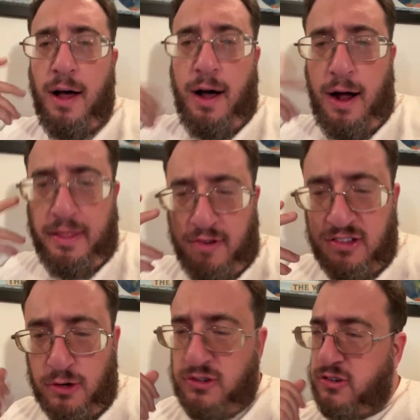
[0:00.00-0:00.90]
And the
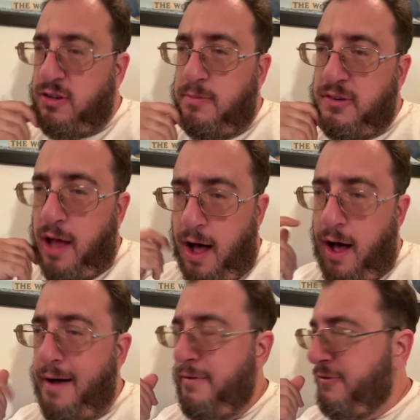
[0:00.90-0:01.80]
resource systems
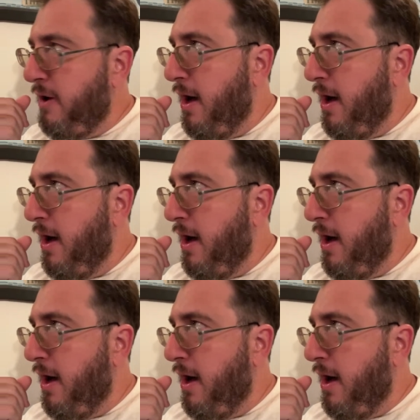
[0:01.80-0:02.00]
of